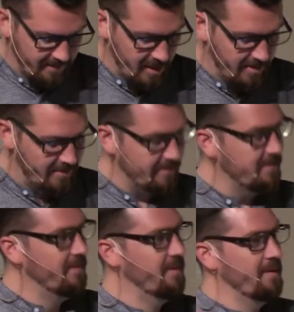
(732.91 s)

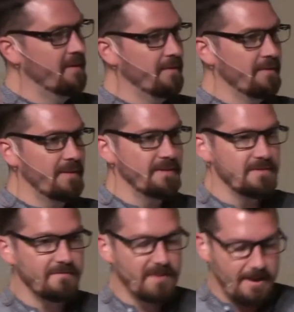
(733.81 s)
love is
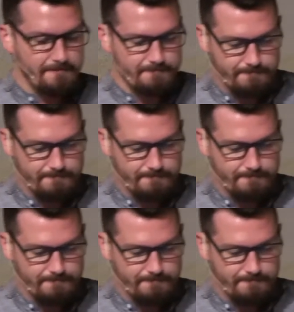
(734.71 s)
the flame.